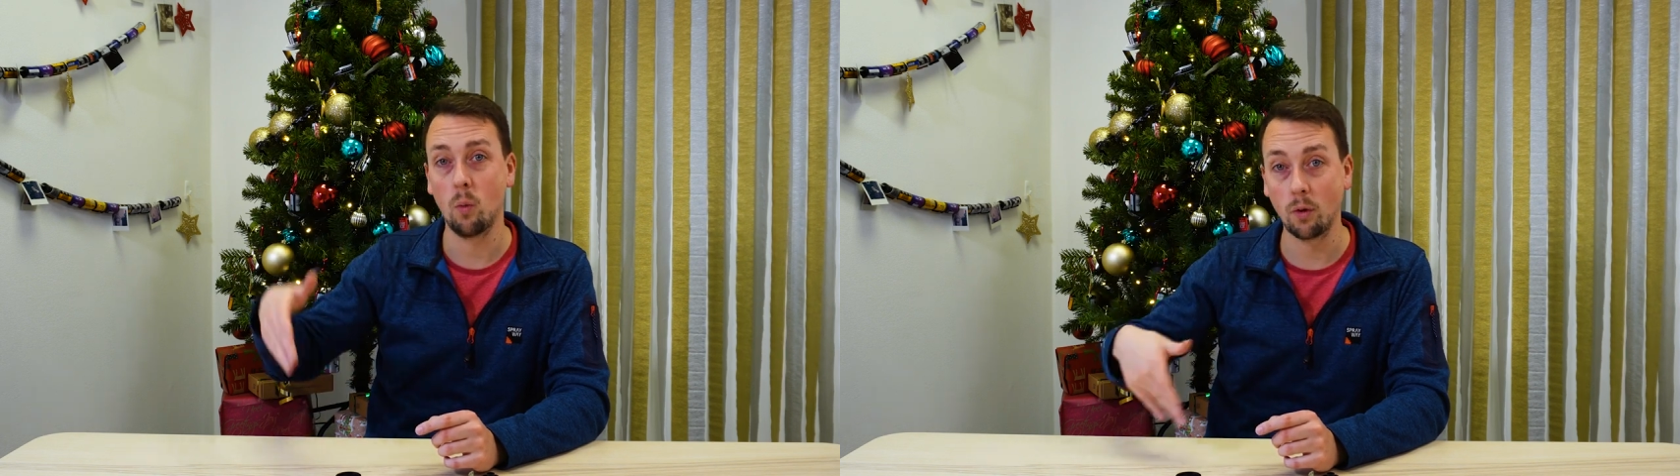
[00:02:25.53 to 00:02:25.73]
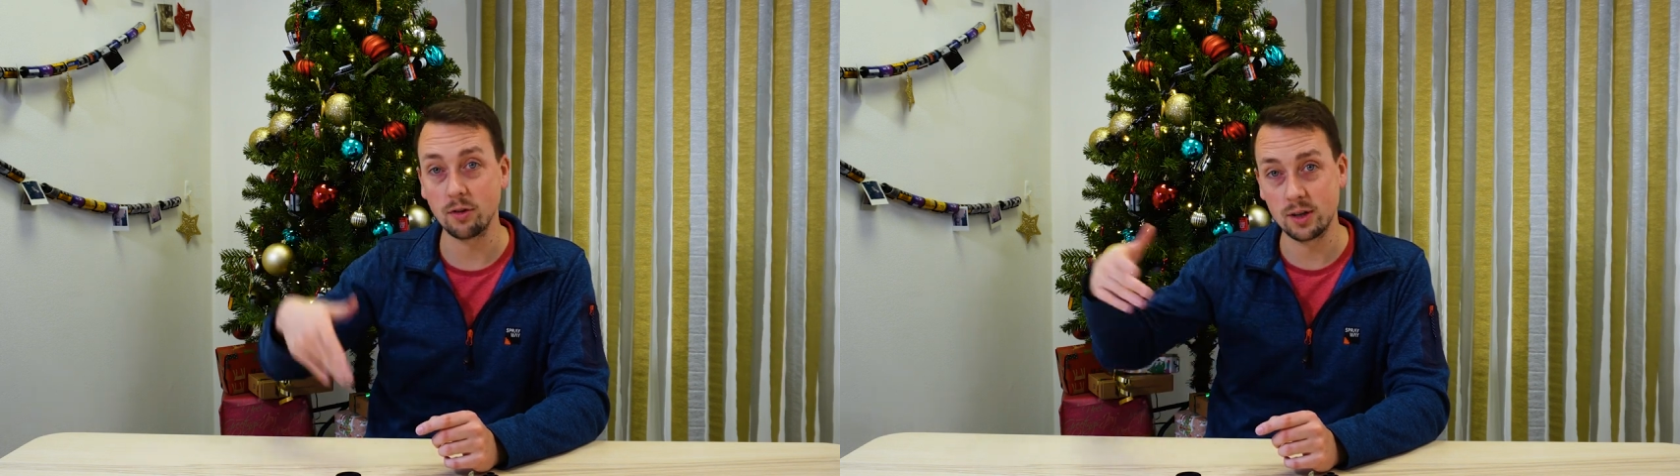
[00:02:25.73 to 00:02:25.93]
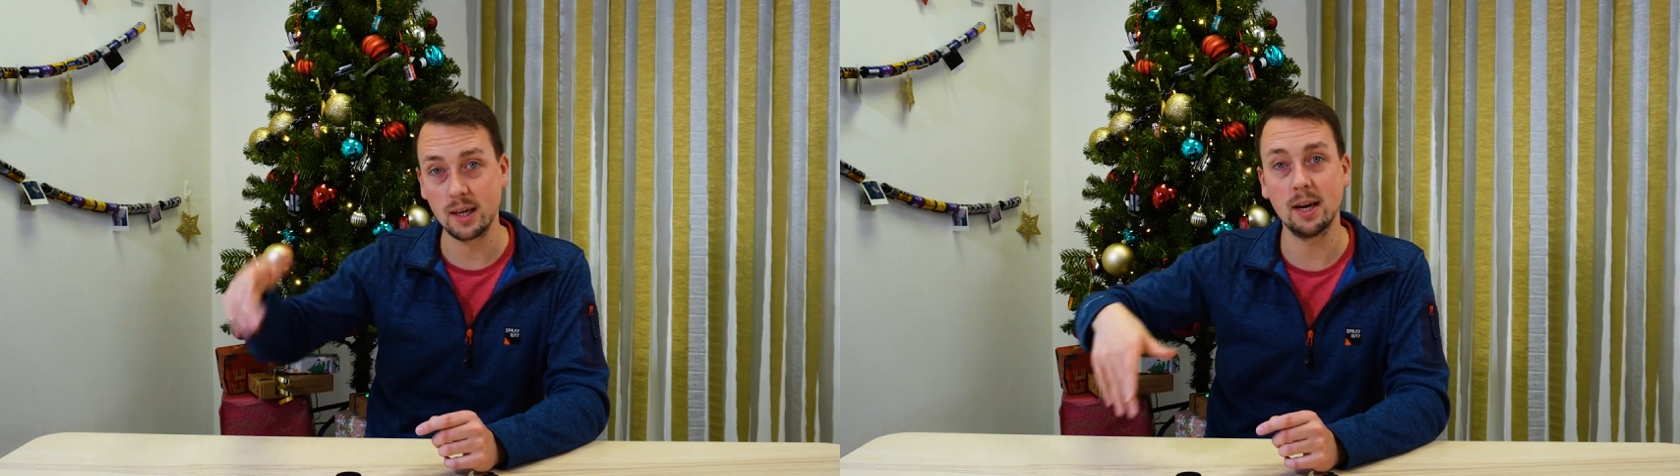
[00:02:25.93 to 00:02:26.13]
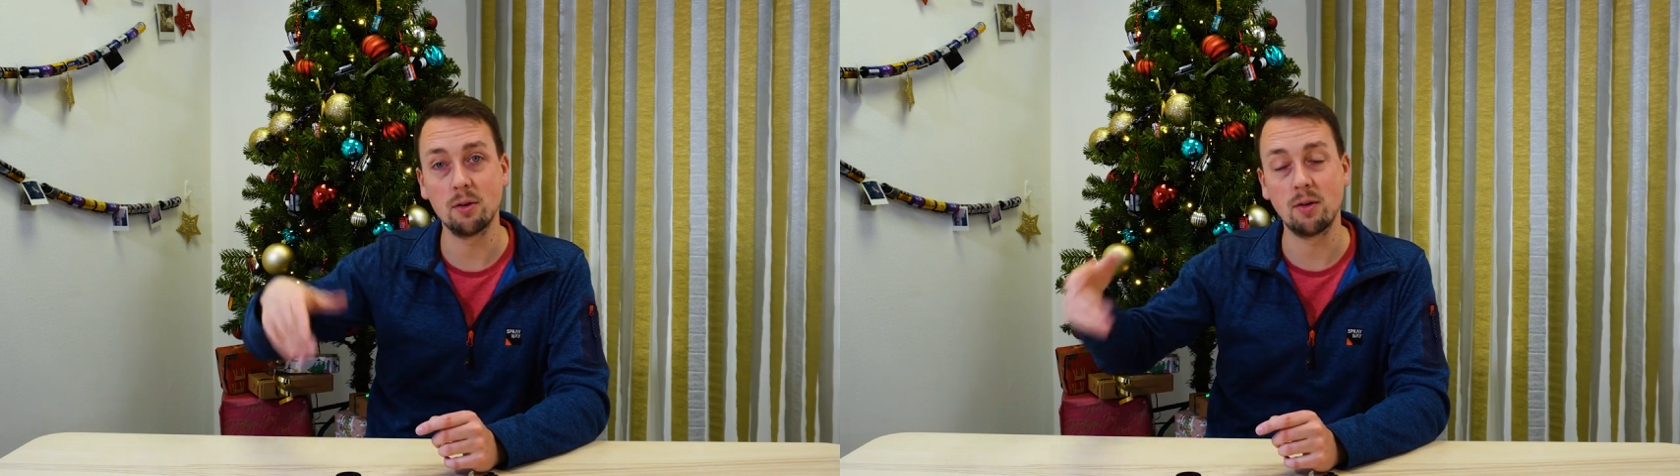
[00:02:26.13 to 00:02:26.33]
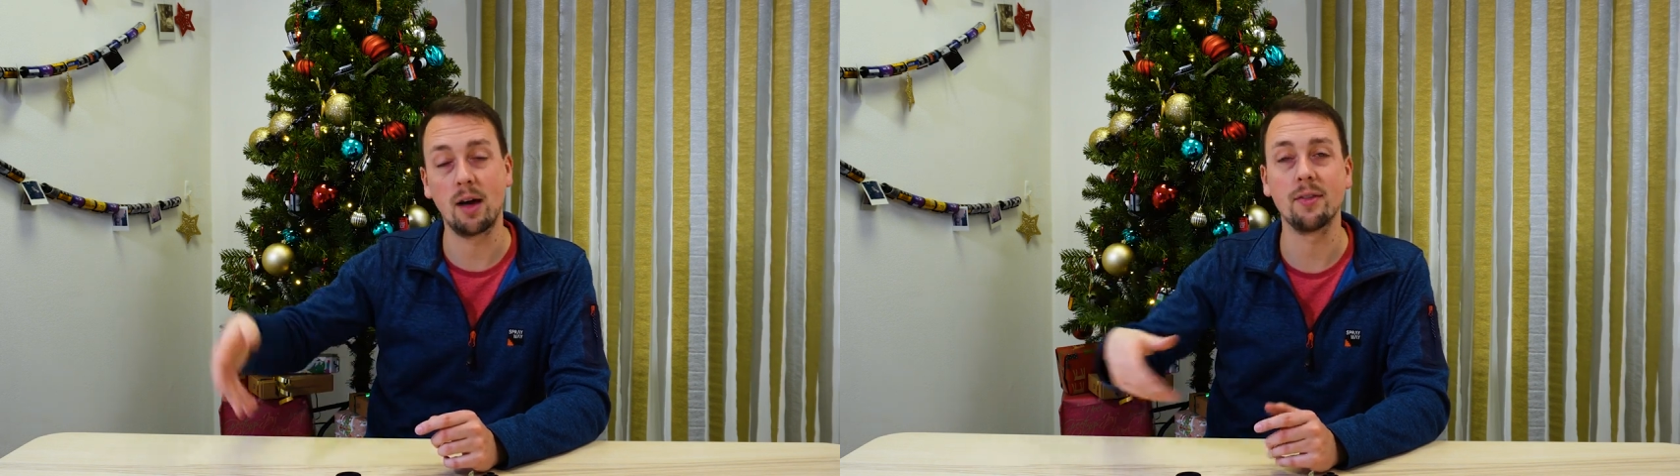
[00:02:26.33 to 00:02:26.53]
once a
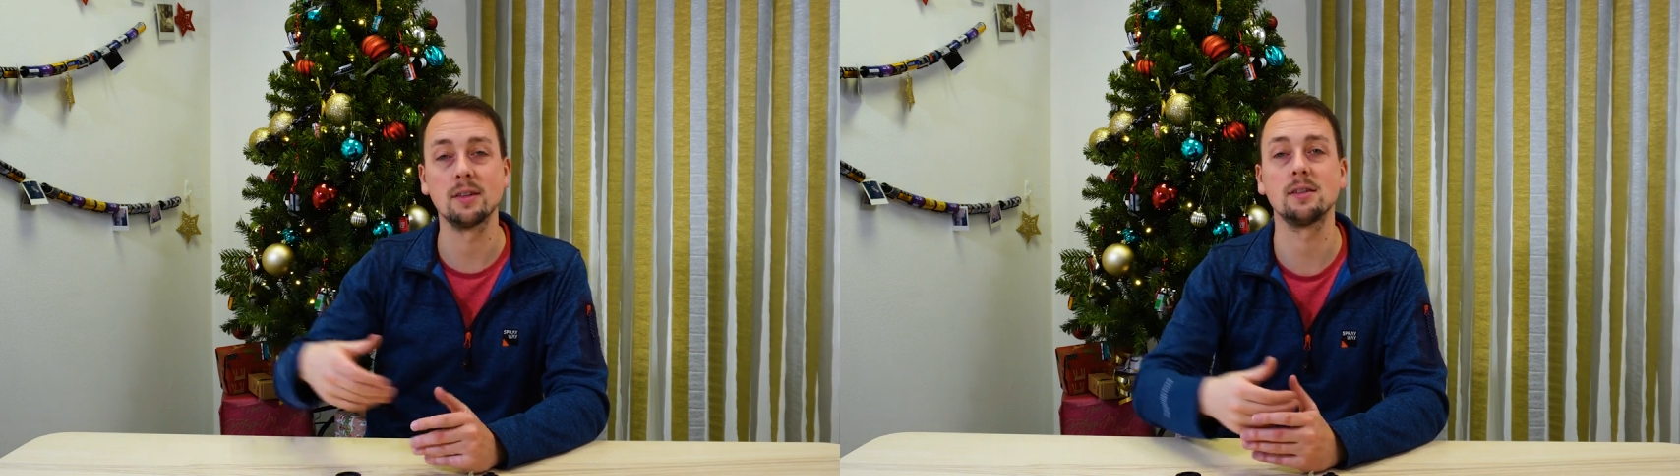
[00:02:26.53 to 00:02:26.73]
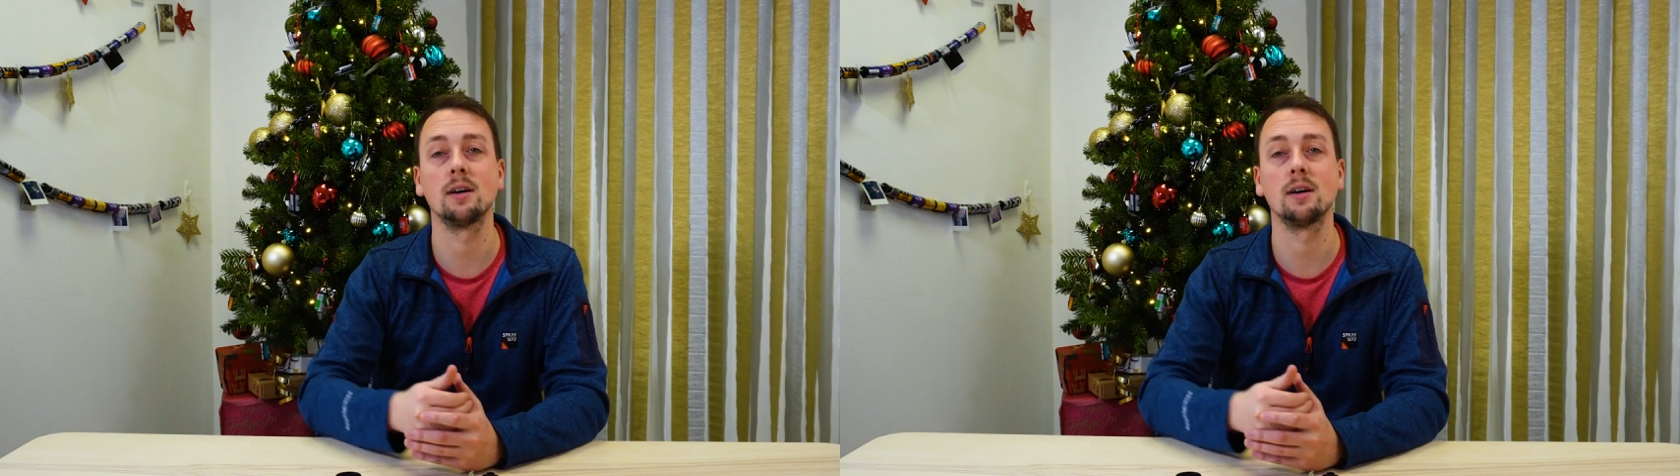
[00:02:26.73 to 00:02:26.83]
year around this